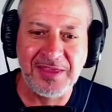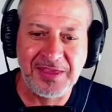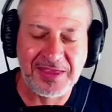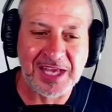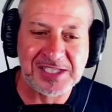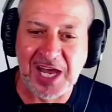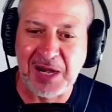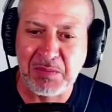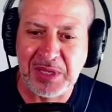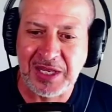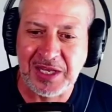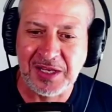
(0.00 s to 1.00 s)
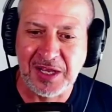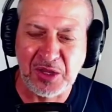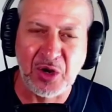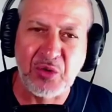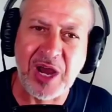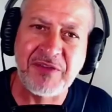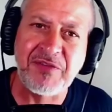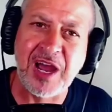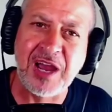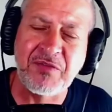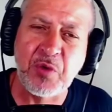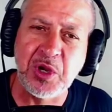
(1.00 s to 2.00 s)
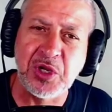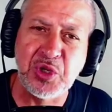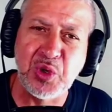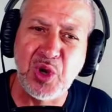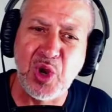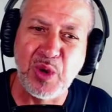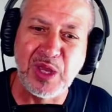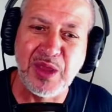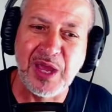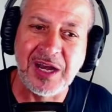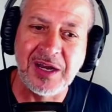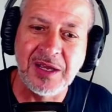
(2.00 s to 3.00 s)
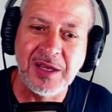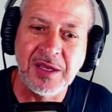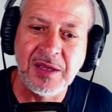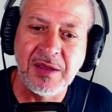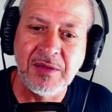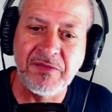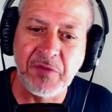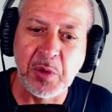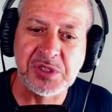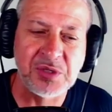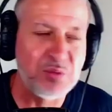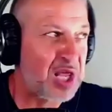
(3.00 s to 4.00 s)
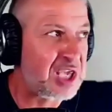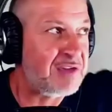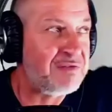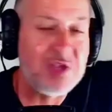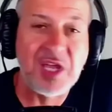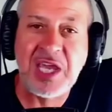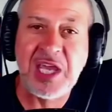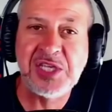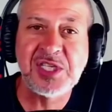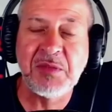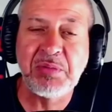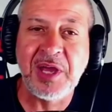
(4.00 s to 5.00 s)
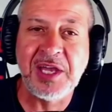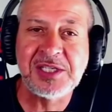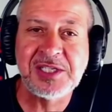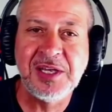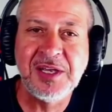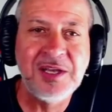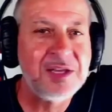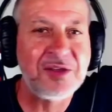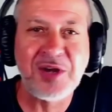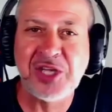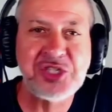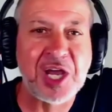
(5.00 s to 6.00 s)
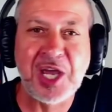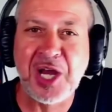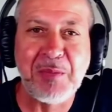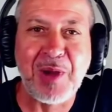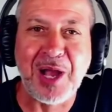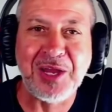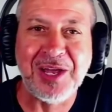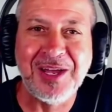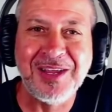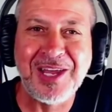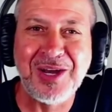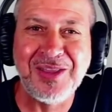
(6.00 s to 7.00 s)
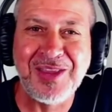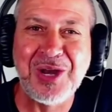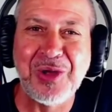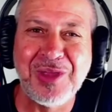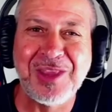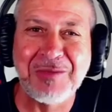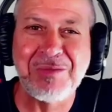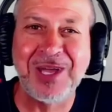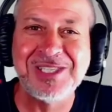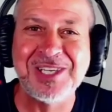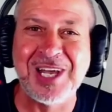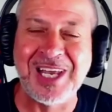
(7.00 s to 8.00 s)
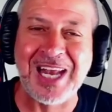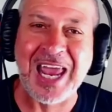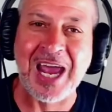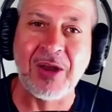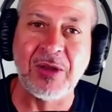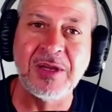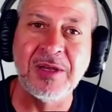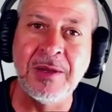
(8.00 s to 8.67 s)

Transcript: That's got to be a little gratifying for you too, knowing that folks, when they give you the keys to the place, they're not checking up on you. They know that the place is going to get handled.